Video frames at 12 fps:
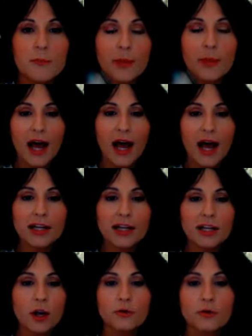But I
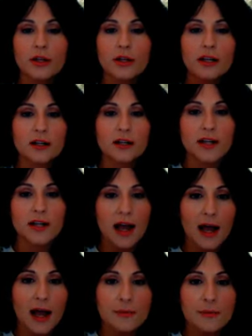go through these.
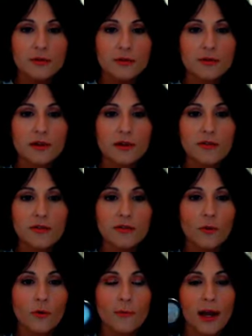I absolutely love
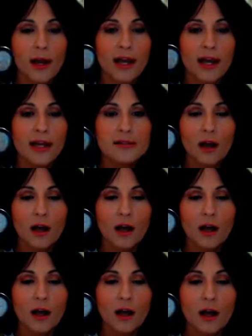it for a base,
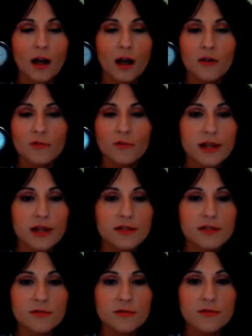for lots
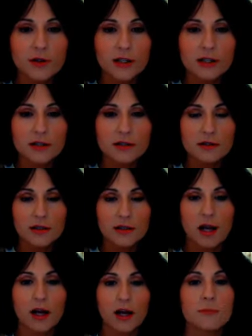of different
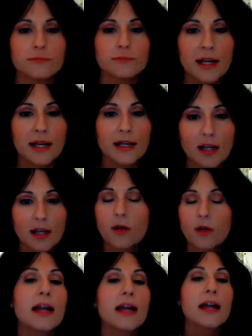base colors.